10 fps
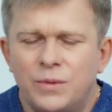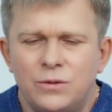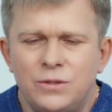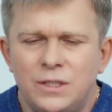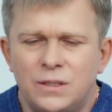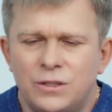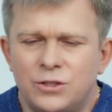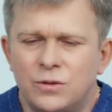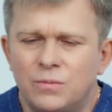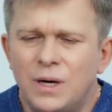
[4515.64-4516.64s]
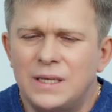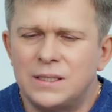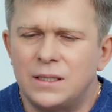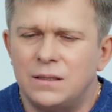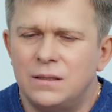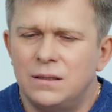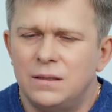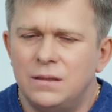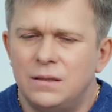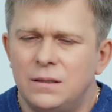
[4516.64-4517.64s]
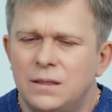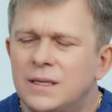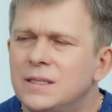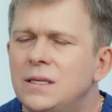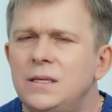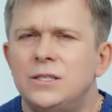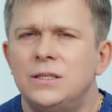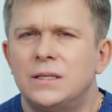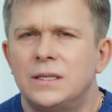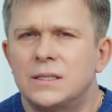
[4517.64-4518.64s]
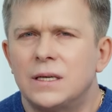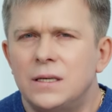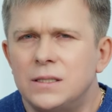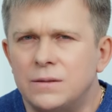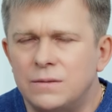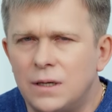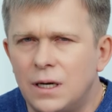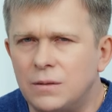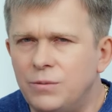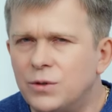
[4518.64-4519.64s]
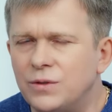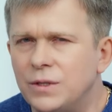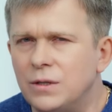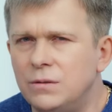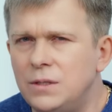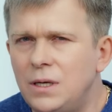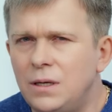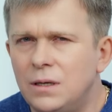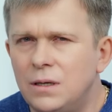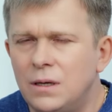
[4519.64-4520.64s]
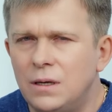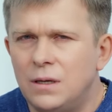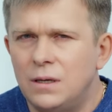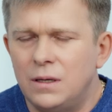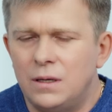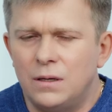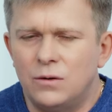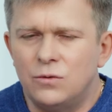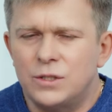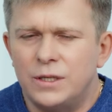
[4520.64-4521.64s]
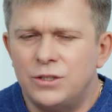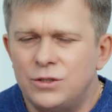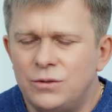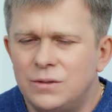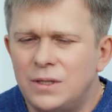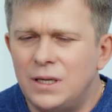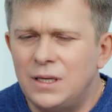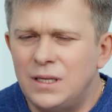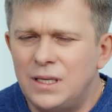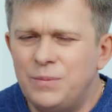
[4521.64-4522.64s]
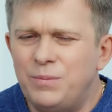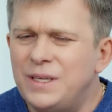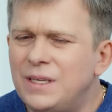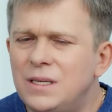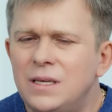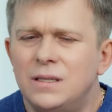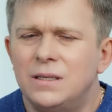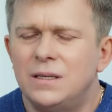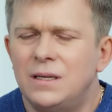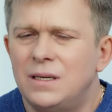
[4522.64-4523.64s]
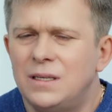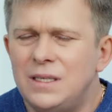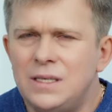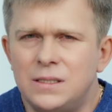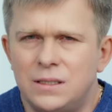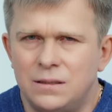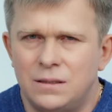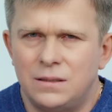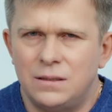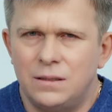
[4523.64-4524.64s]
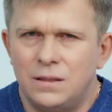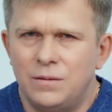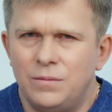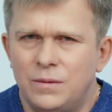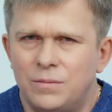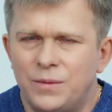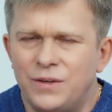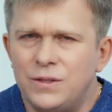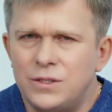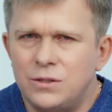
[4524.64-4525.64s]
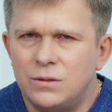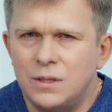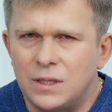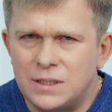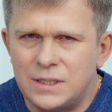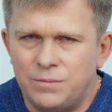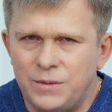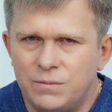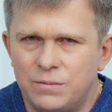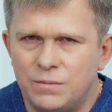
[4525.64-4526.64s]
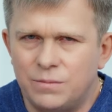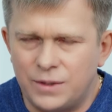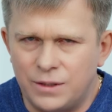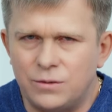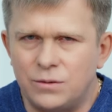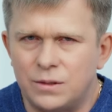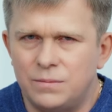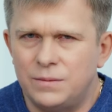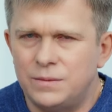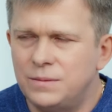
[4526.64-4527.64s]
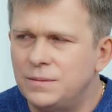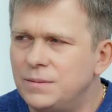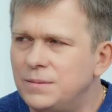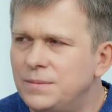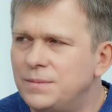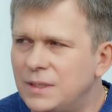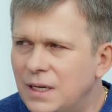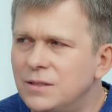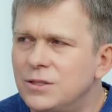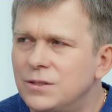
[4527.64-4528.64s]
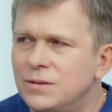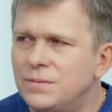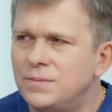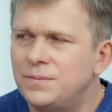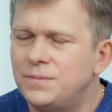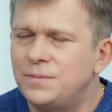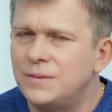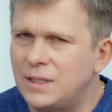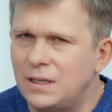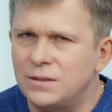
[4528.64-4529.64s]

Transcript: Thus, we got lots of various stories from dead people, and they complicated and altered truth, which had been brought by the prophet himself. Isn't that so? It